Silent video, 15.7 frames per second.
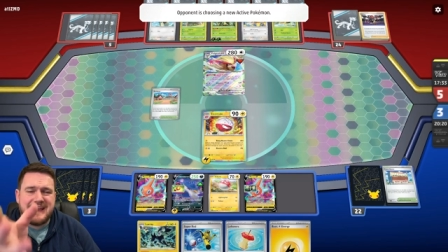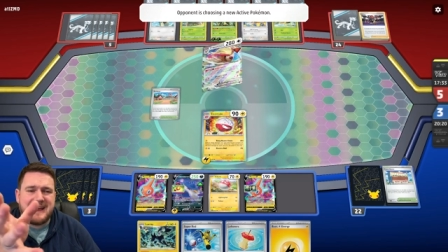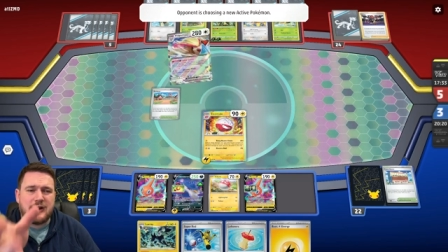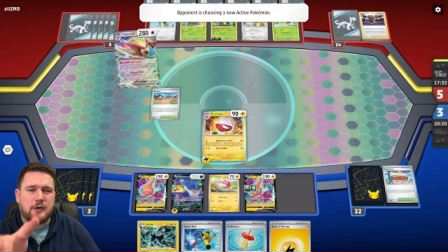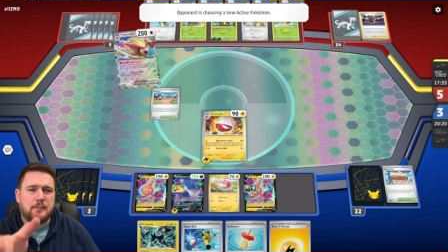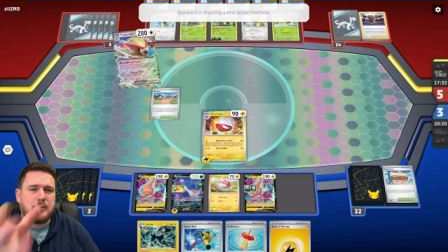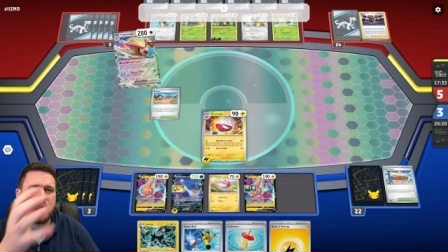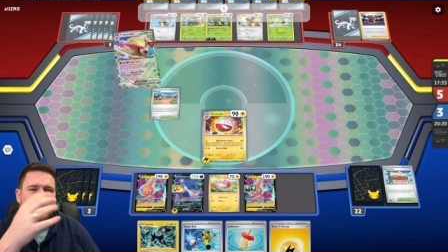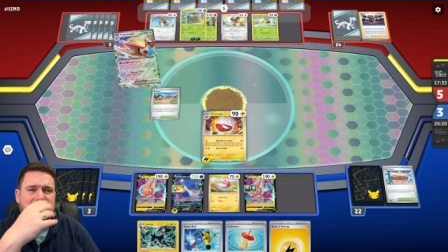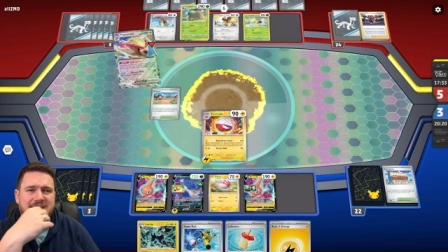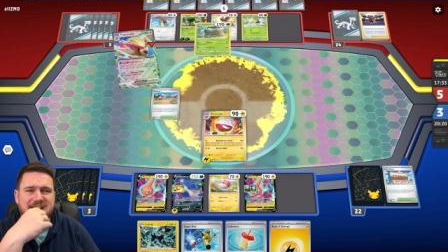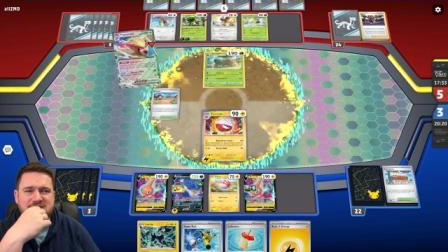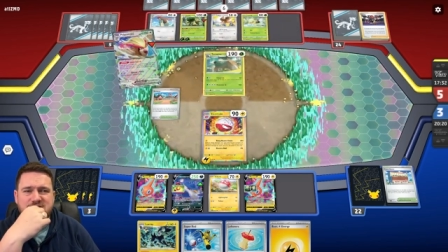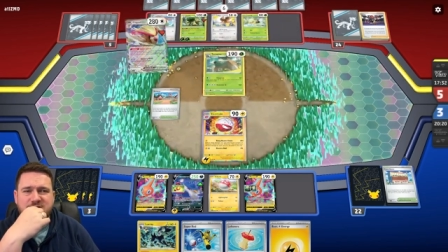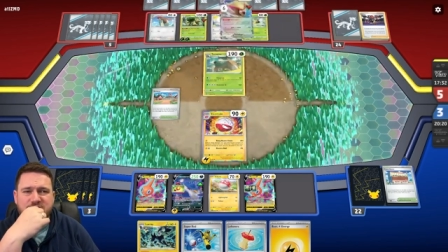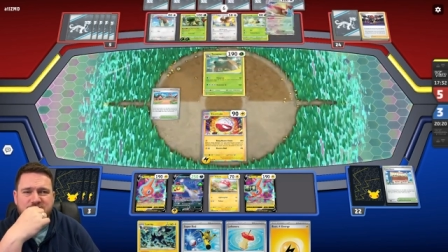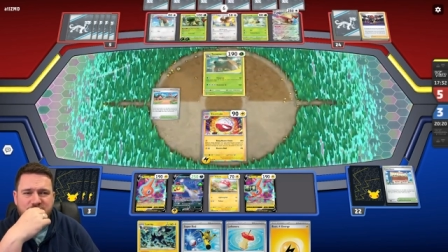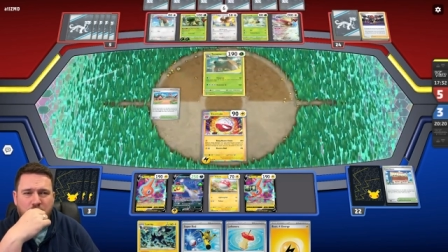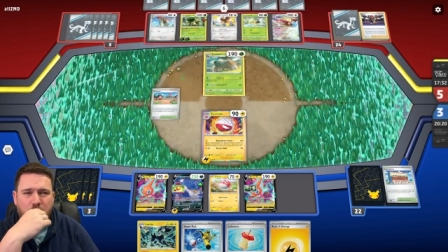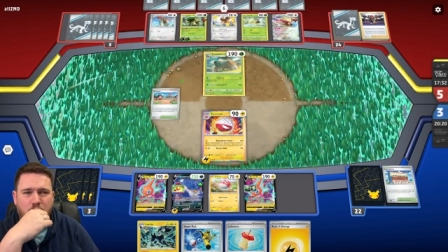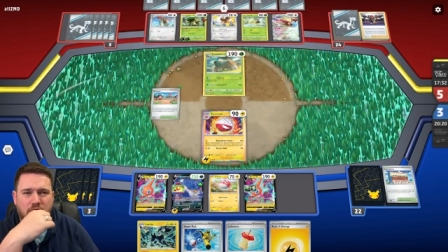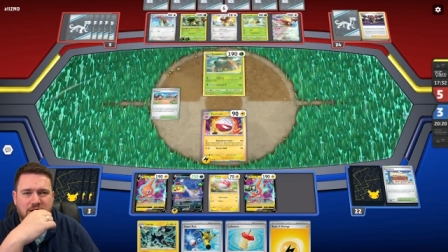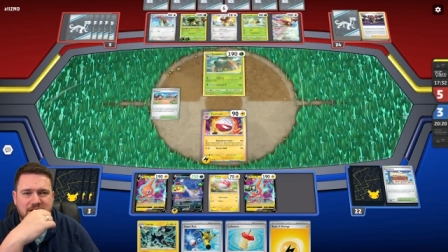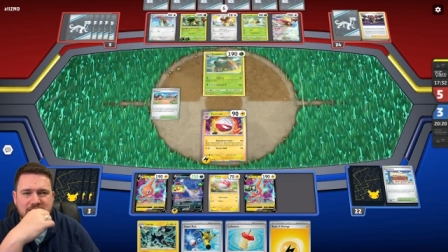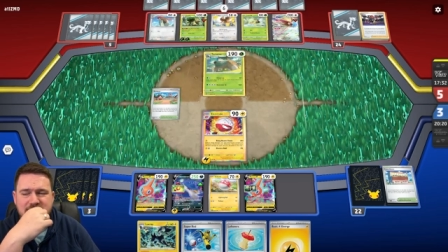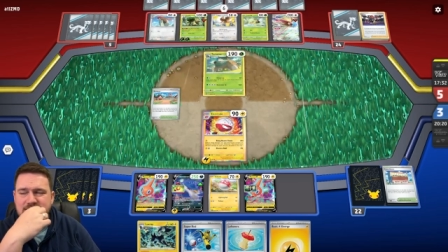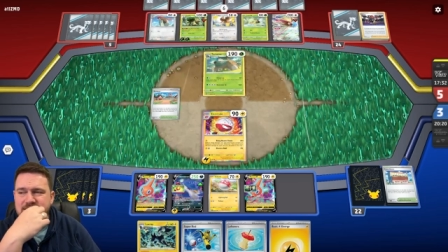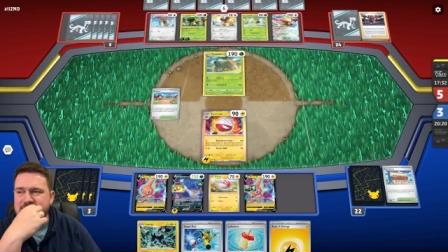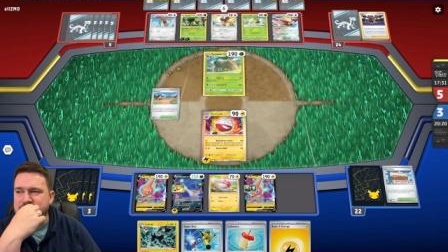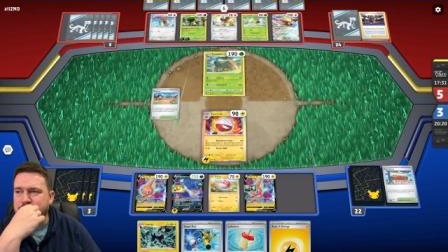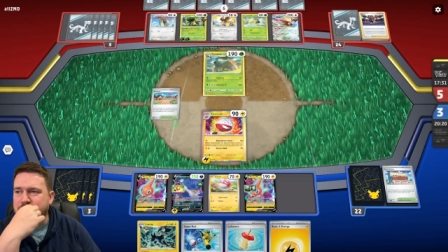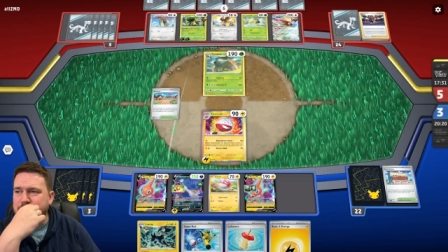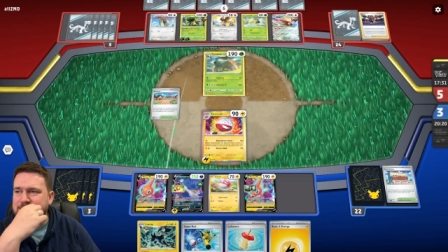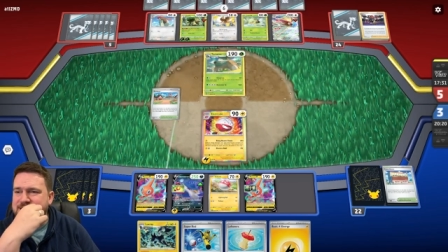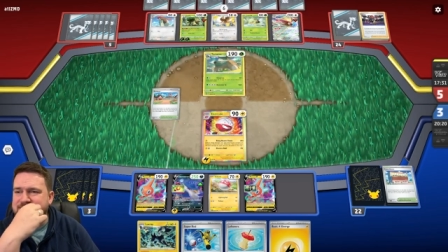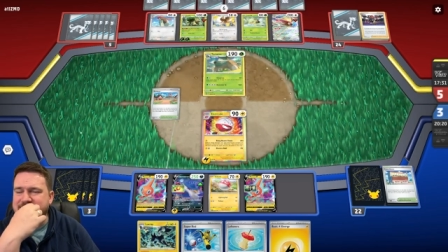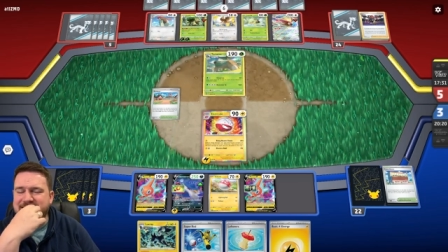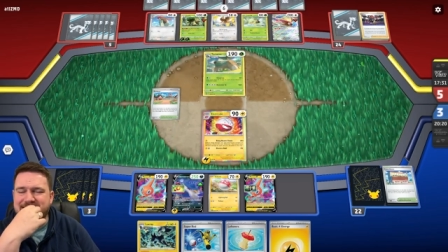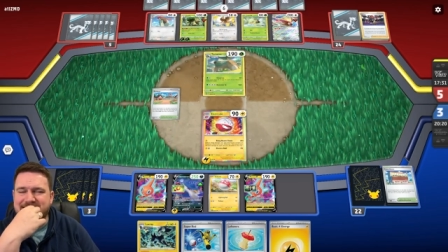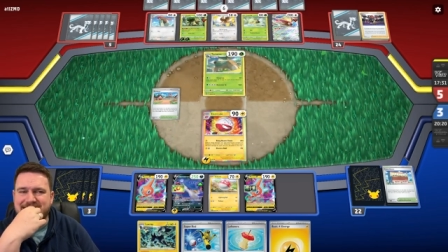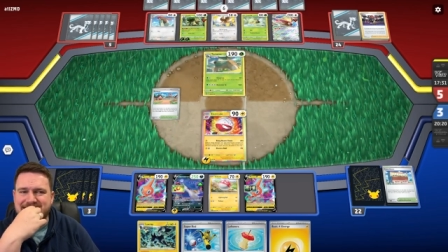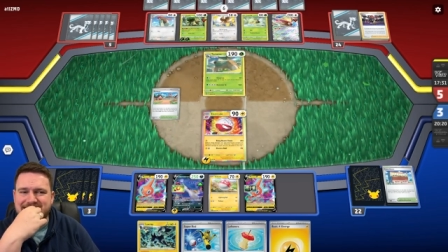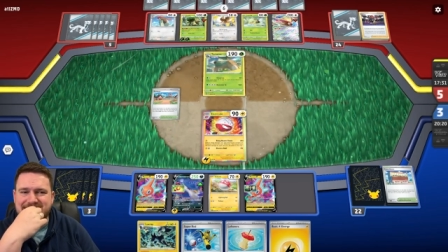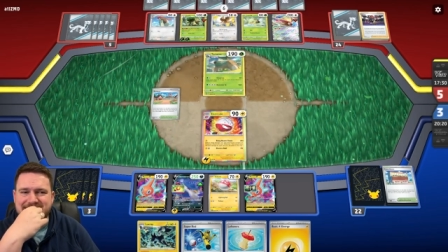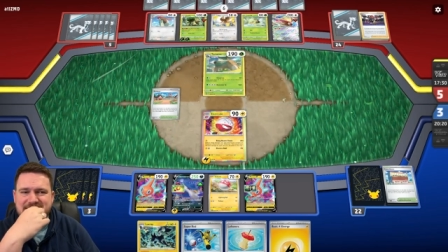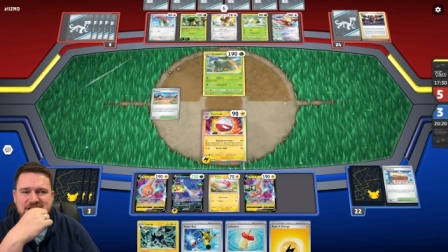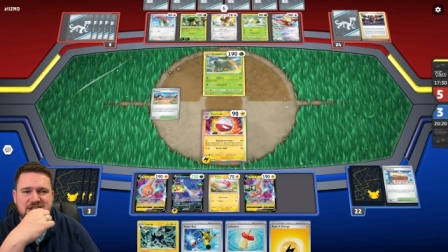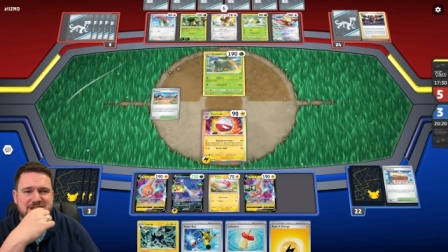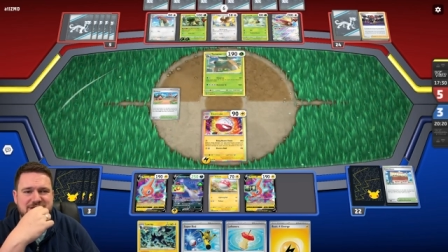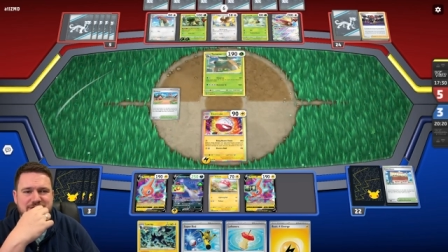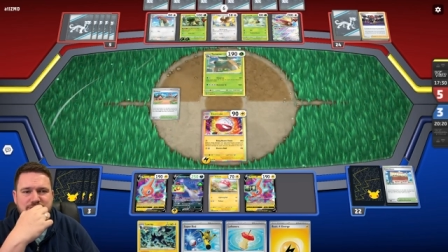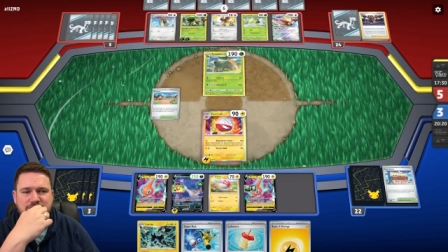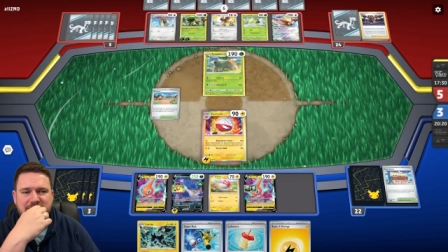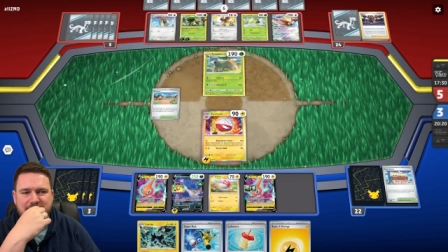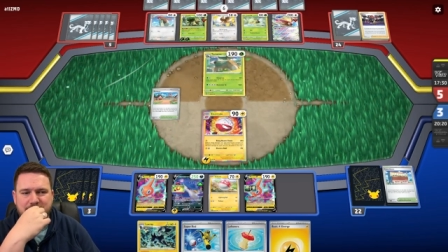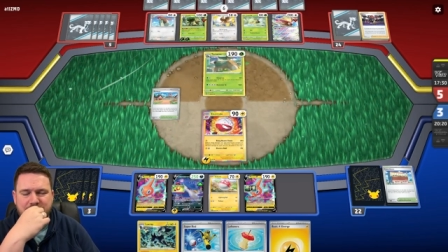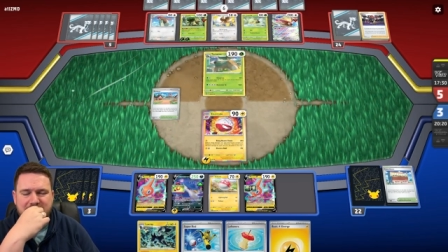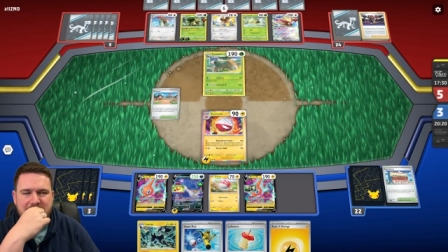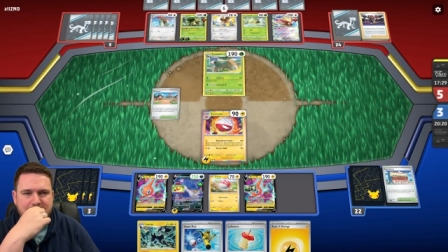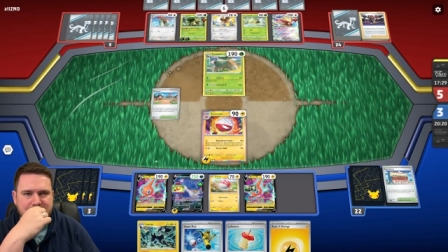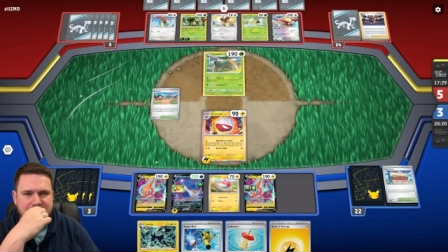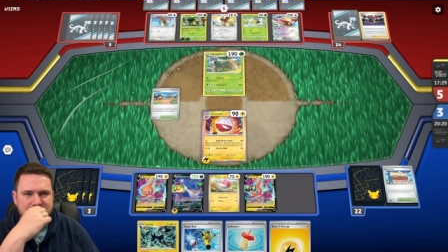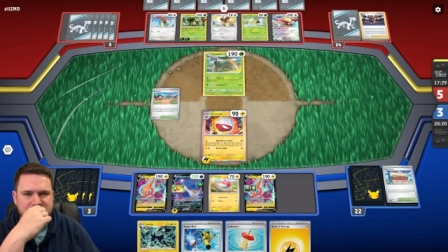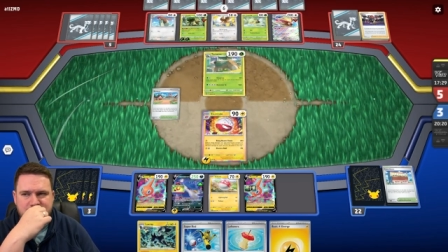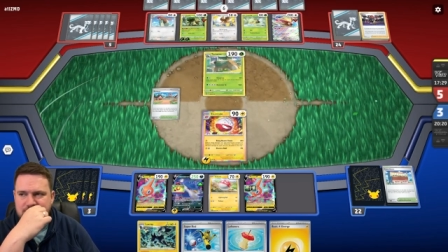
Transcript: our opponent has 4, so we're going to be seeing at least 200 damage,